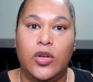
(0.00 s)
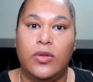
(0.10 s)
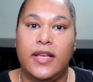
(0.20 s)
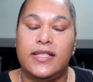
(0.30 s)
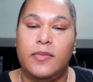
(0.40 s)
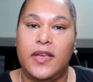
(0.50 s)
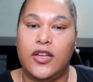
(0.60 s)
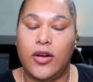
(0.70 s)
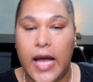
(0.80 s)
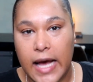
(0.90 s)
who likes to be
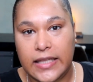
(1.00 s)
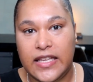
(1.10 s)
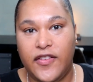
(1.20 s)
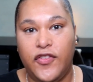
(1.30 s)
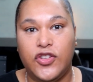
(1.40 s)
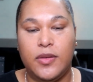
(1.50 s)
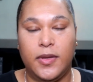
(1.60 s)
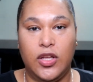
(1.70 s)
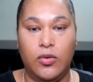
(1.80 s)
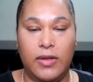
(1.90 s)
interactive, if you're
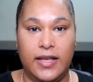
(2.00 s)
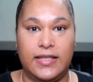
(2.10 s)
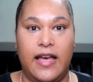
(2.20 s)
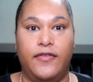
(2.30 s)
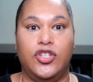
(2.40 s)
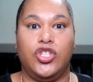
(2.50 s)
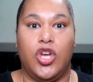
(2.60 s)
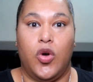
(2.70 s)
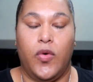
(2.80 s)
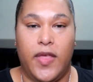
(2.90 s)
somebody who likes to have a
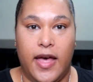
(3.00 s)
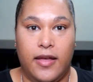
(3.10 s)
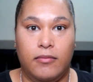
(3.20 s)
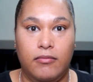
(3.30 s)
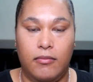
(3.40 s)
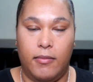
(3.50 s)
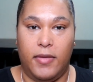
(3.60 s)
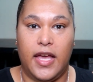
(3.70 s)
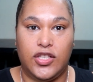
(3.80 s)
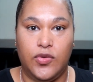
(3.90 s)
show that
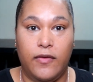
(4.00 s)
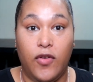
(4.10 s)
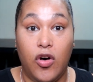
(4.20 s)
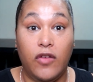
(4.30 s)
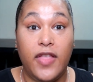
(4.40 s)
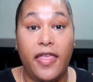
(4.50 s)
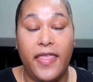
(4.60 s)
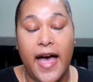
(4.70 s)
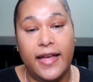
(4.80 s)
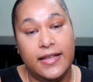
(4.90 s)
gets you involved,
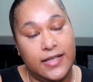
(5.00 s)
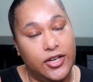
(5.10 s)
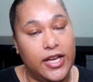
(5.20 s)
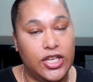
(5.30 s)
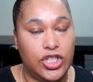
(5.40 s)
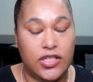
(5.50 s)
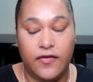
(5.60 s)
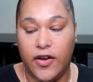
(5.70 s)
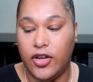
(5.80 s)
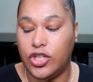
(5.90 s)
that interrogation is a
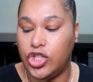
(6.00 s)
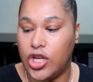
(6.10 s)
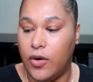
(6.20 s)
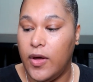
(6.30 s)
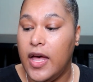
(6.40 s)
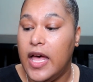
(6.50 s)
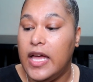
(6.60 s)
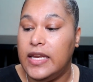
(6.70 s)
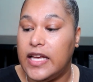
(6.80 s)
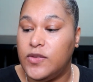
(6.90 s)
very good show.
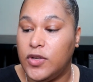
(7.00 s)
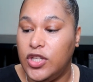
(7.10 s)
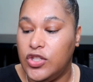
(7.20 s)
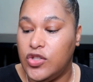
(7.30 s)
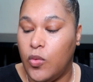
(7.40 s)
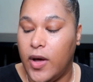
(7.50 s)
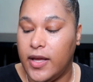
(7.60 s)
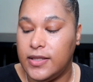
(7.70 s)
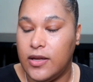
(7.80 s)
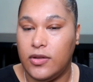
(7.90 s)
Next, we're going to use the
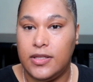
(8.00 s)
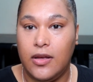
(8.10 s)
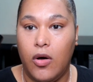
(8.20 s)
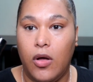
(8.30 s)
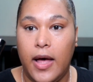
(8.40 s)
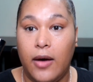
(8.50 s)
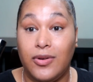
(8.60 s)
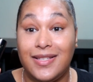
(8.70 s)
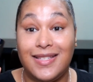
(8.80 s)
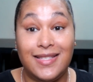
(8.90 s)
YSL. It's the All
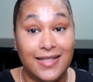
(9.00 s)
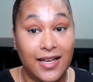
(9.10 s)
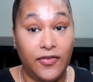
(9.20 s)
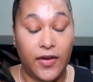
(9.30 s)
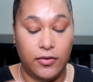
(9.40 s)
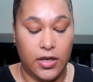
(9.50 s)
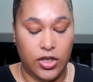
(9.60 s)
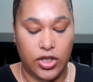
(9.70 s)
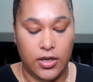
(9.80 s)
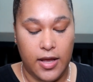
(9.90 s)
Hours Stick
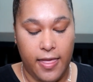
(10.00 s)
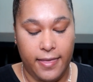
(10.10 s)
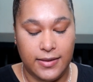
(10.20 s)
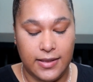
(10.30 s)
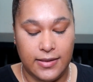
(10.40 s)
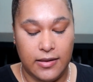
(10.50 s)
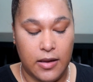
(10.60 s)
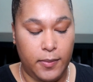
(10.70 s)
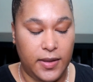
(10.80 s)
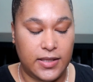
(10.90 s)
Foundation, and this is in
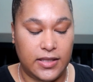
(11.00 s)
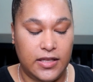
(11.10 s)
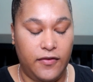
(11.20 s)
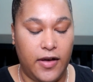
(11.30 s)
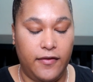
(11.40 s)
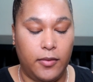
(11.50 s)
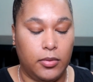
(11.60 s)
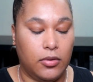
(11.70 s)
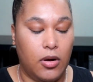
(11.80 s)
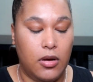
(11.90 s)
B65
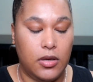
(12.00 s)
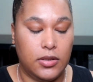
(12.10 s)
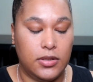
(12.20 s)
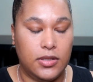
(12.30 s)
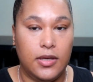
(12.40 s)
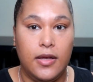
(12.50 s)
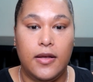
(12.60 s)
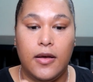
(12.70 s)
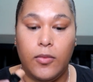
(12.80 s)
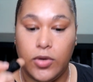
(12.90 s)
Bronze.
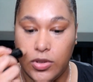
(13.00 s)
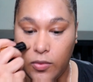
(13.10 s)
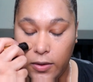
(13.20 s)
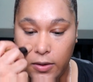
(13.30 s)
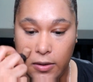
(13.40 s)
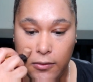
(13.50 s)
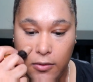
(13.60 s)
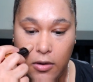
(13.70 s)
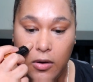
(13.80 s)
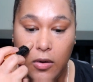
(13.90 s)
And we're just going to,
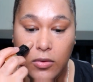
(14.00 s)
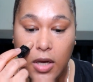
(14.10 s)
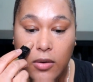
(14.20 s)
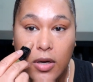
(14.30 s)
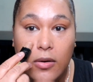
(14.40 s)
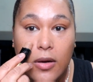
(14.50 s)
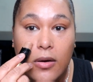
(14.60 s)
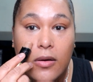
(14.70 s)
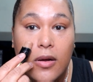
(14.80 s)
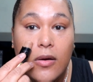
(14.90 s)
oh, no, no, no,
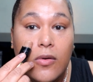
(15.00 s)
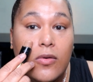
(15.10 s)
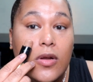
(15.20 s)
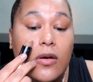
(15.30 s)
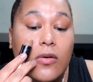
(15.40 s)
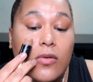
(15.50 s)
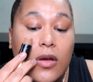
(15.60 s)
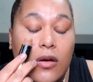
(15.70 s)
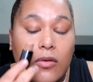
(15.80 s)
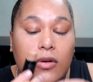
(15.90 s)
no, no, no,
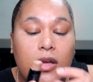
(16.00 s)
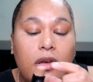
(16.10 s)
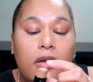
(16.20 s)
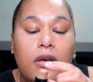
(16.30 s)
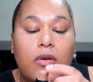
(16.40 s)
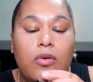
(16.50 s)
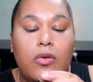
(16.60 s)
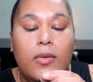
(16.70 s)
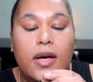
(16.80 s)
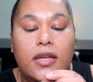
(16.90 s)
no,
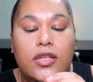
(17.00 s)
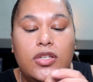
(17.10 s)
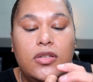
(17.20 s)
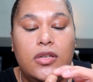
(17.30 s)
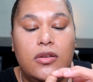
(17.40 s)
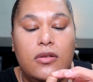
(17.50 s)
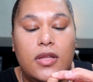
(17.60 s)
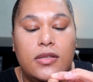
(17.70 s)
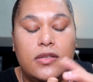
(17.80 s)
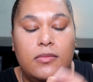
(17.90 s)
no. Why did you do
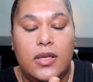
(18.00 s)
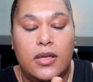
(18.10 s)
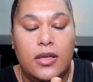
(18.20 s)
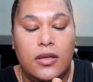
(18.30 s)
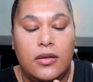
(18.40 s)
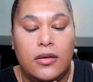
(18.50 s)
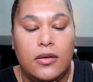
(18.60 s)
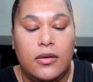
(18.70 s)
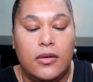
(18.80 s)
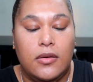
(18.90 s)
that to me?
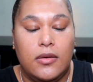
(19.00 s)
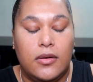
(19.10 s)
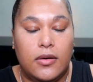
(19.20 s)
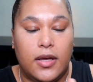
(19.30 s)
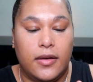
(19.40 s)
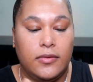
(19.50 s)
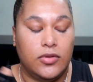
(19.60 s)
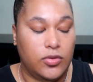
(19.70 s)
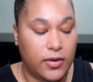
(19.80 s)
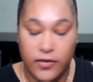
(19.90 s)
Okay,
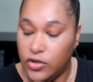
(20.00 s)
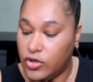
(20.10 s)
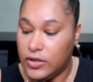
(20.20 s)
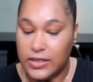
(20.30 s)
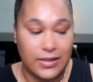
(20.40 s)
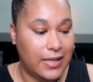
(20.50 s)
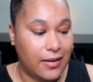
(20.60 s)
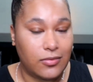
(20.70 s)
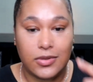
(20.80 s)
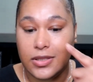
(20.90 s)
so we're going to have to turn this
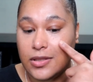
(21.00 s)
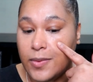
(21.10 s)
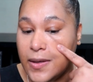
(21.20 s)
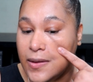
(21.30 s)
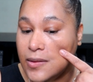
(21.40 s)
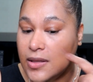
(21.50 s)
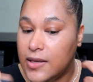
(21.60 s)
down just a bit